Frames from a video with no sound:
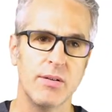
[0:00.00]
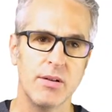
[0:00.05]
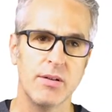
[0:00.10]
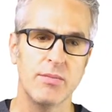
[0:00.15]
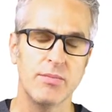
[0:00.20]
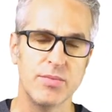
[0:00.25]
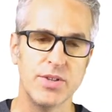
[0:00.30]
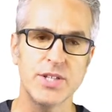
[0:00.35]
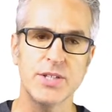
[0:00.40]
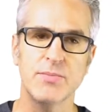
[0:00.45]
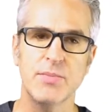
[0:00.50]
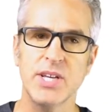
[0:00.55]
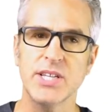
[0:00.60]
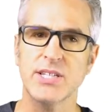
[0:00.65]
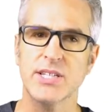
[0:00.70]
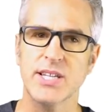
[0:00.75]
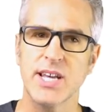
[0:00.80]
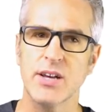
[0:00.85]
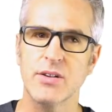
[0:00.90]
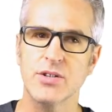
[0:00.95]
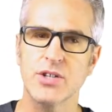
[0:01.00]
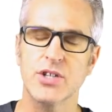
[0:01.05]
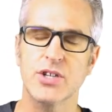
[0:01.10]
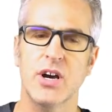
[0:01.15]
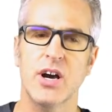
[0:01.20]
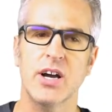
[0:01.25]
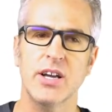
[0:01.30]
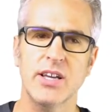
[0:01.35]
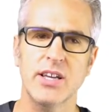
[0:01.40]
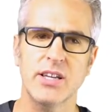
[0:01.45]
This may sound
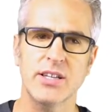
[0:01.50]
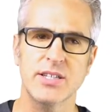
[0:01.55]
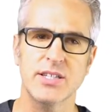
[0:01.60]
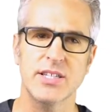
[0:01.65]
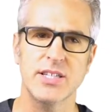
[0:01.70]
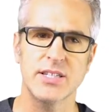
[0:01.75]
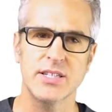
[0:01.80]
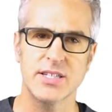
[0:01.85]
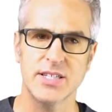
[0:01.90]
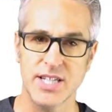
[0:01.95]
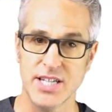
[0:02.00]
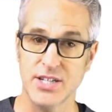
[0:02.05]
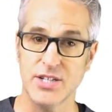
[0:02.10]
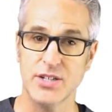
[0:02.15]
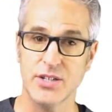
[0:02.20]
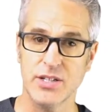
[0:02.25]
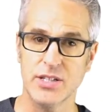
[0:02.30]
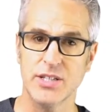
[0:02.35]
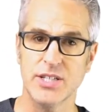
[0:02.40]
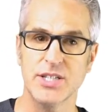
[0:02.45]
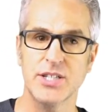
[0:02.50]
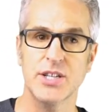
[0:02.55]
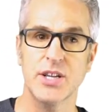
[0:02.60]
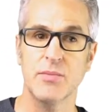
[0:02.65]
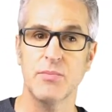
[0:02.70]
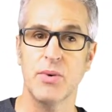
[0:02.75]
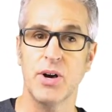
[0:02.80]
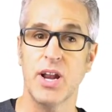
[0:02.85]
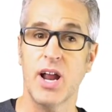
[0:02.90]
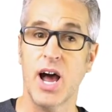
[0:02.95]
shocking and
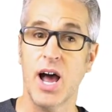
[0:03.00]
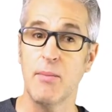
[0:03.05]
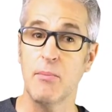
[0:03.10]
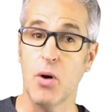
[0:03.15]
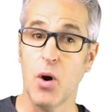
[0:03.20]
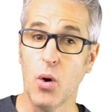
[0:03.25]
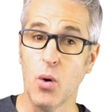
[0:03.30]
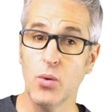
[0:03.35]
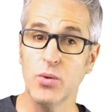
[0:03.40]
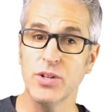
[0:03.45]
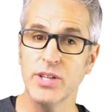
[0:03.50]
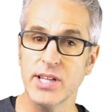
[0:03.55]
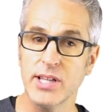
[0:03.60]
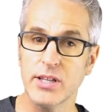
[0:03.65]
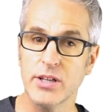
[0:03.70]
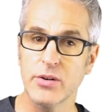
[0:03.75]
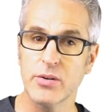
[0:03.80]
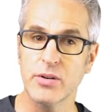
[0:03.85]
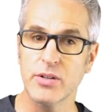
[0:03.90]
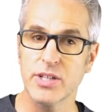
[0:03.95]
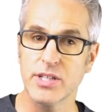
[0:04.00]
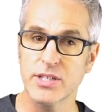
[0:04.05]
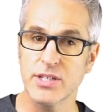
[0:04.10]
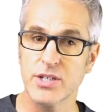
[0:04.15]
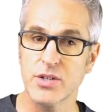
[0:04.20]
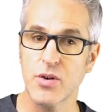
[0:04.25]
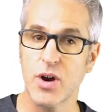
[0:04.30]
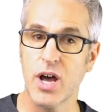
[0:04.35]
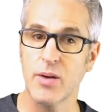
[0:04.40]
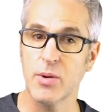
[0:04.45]
sensationalistic, but I'm only literally
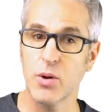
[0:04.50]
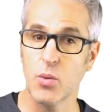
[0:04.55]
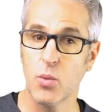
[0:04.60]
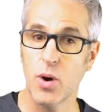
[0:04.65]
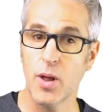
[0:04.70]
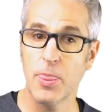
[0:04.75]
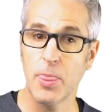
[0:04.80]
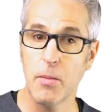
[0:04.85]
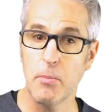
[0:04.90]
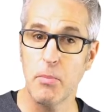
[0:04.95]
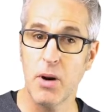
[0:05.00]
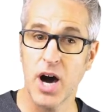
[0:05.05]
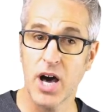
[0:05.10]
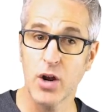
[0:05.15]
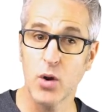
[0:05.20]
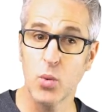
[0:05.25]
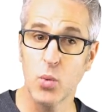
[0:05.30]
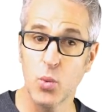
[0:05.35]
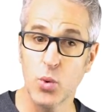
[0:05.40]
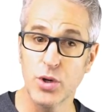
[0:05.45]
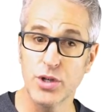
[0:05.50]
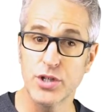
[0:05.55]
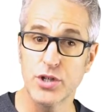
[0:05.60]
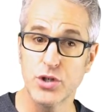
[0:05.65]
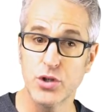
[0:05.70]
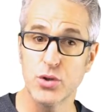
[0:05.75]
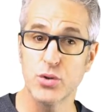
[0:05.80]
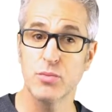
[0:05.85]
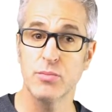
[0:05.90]
describing what the model would do